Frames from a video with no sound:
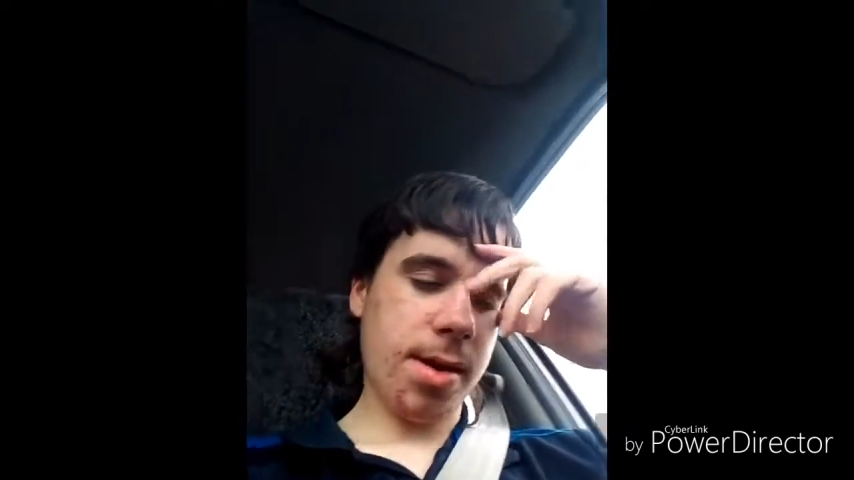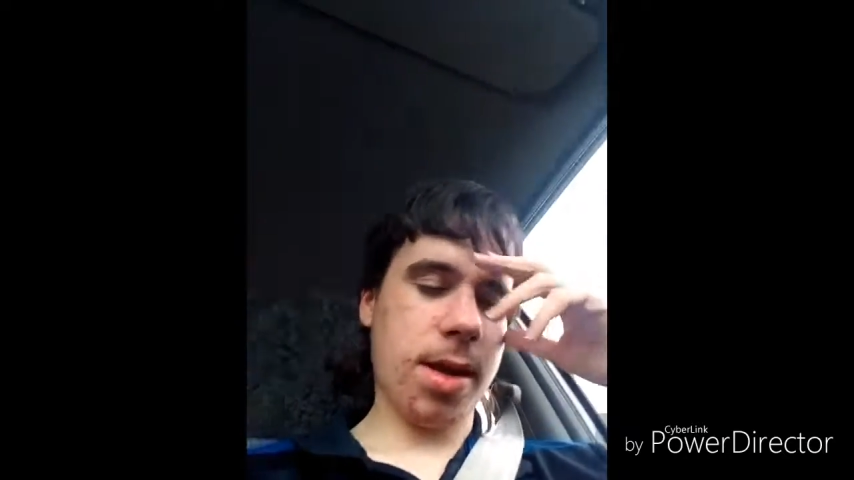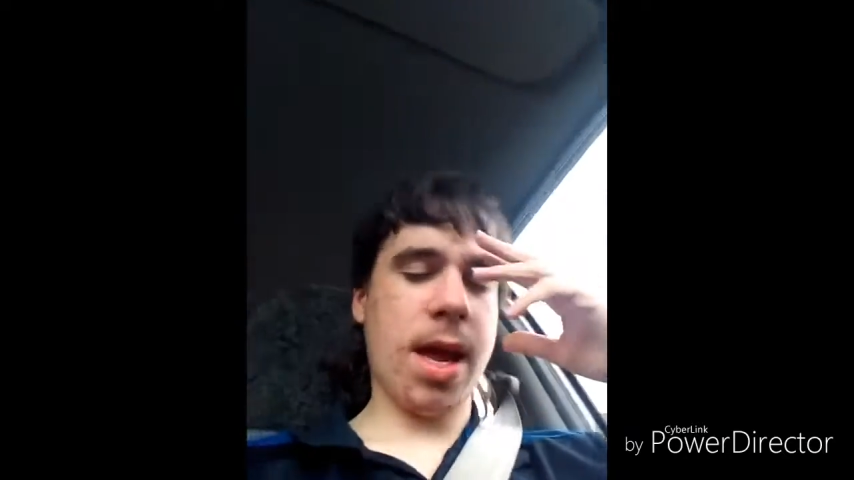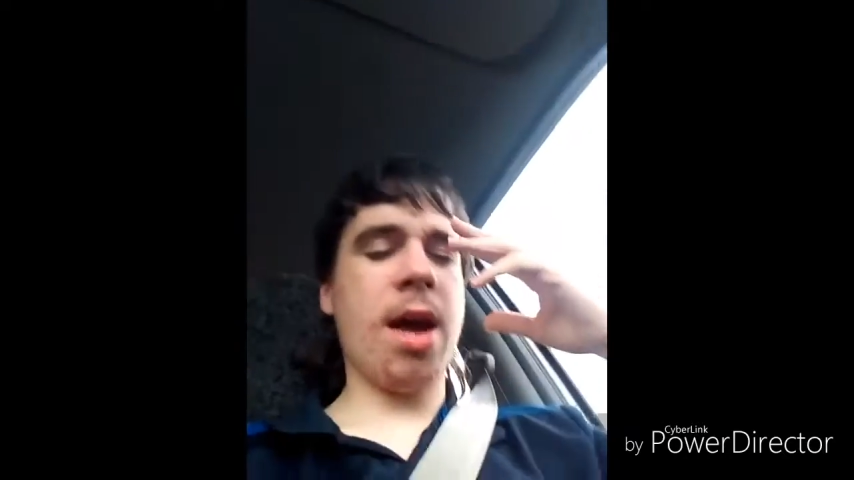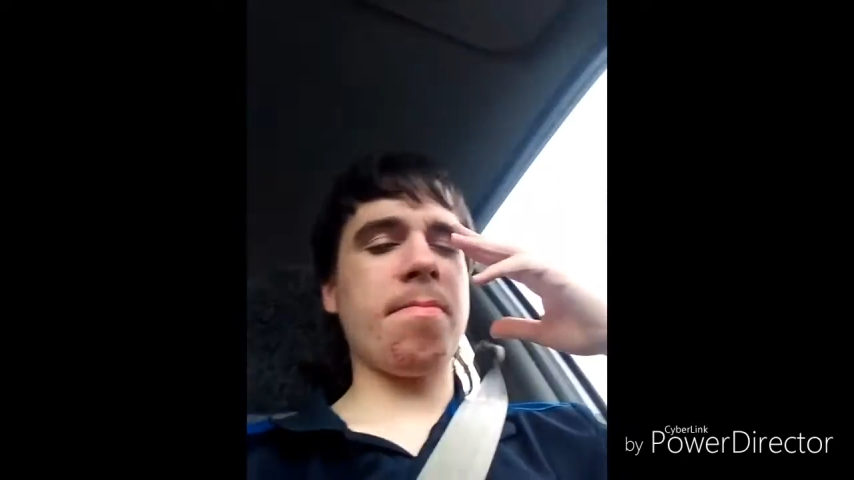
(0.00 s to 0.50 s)

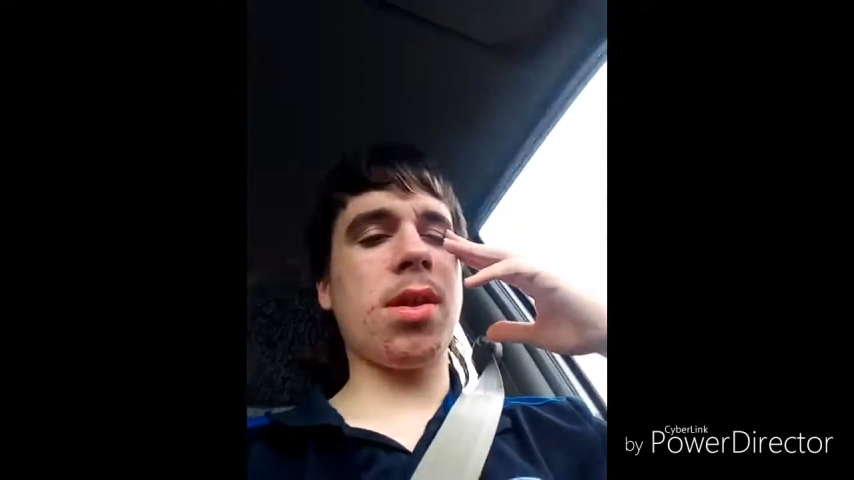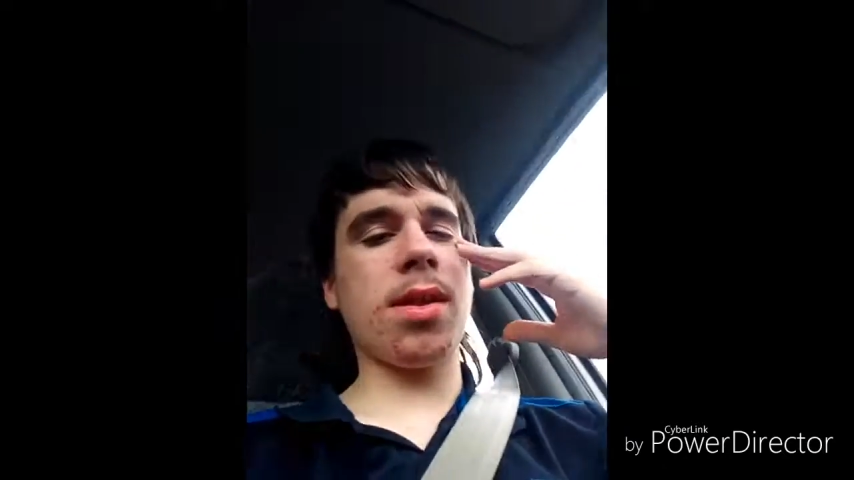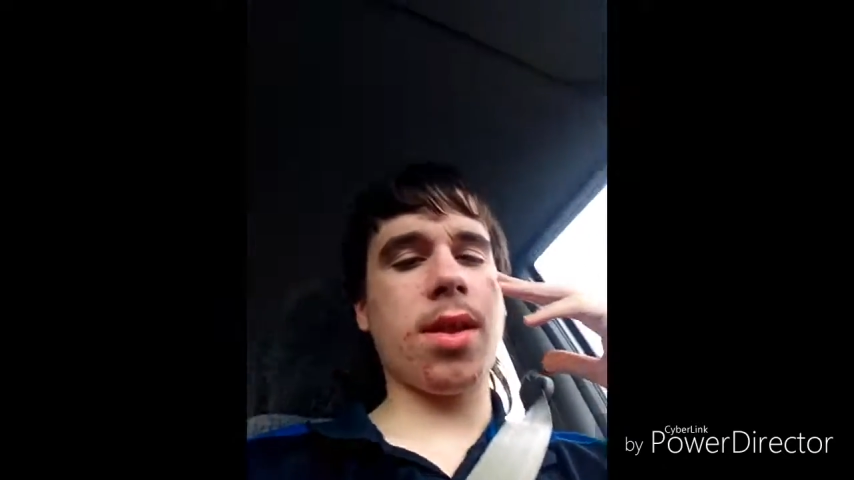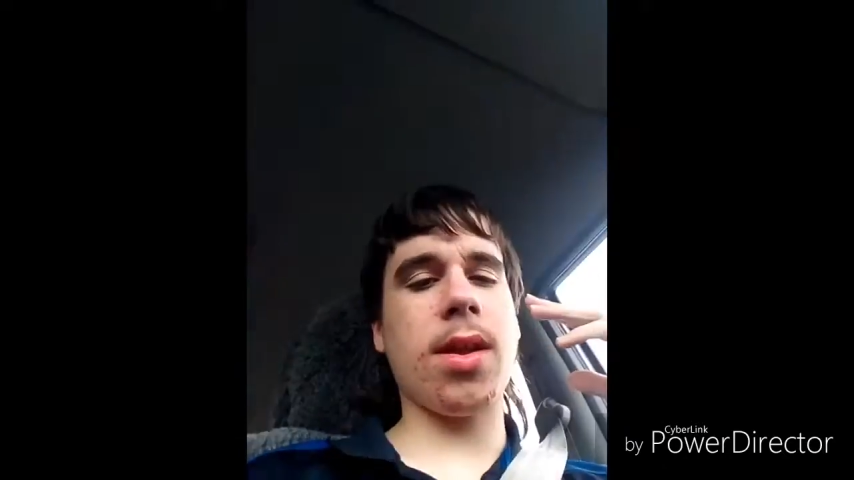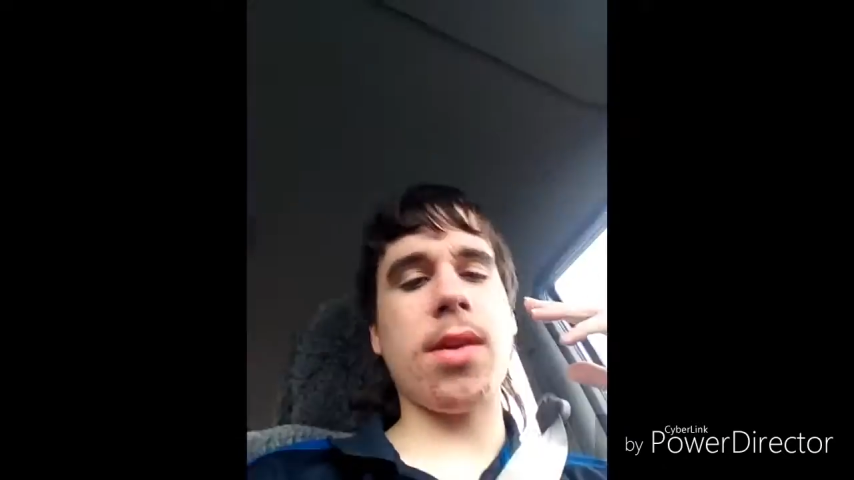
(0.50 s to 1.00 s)

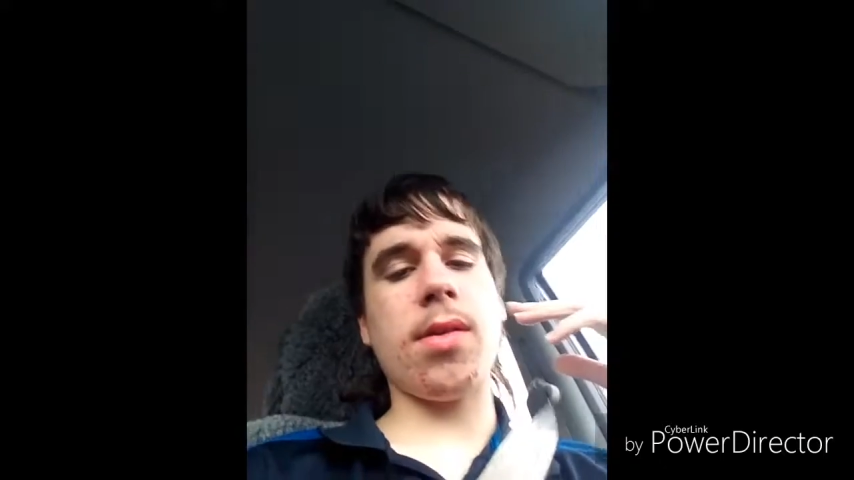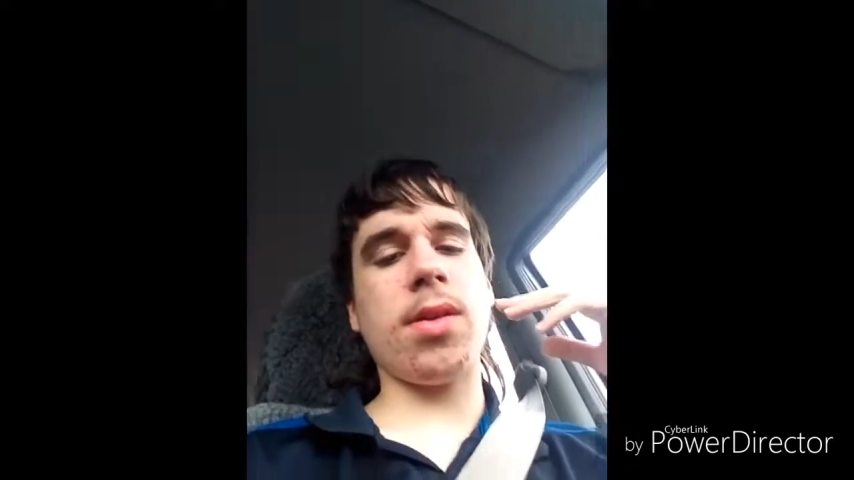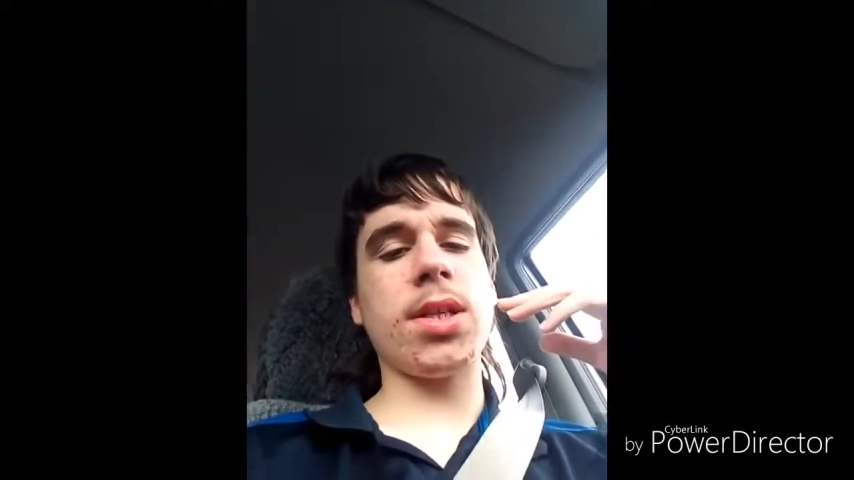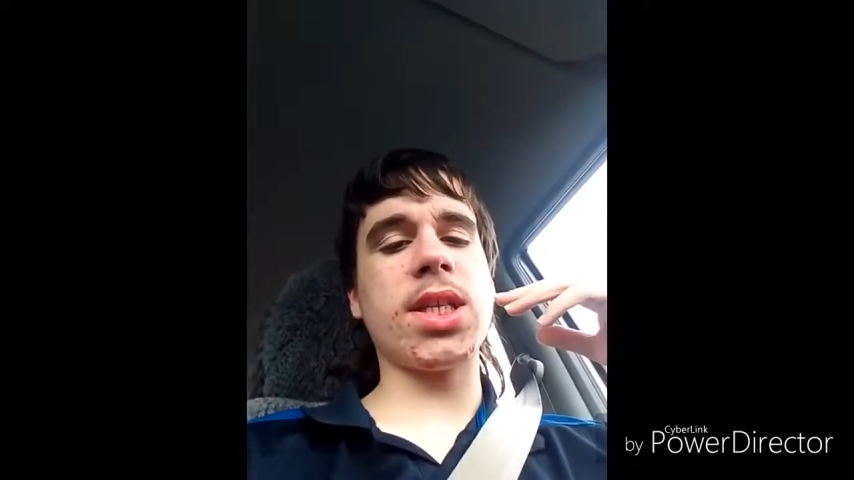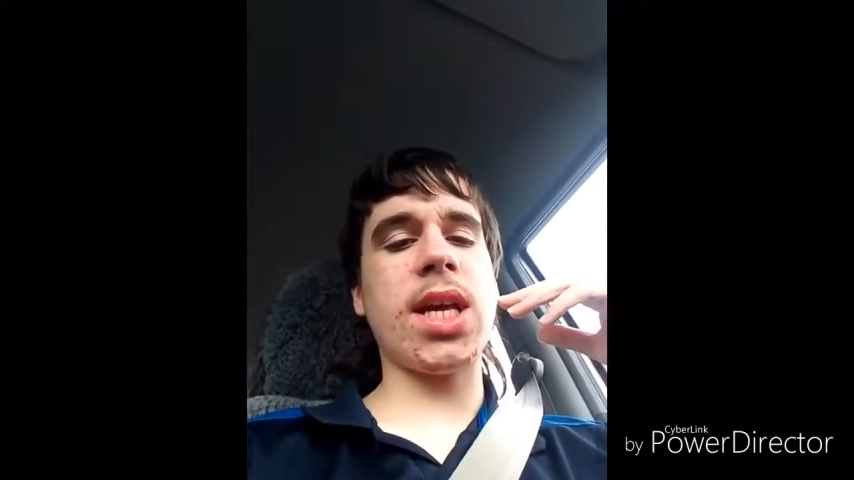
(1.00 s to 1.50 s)

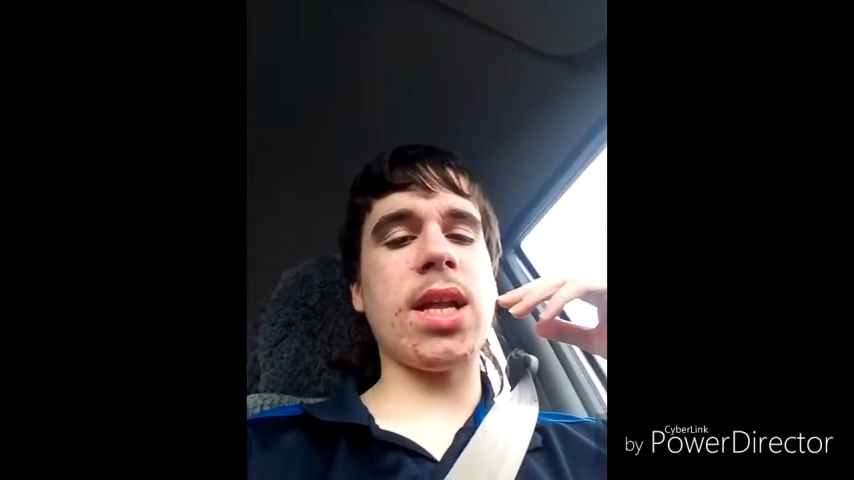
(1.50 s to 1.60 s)
Seps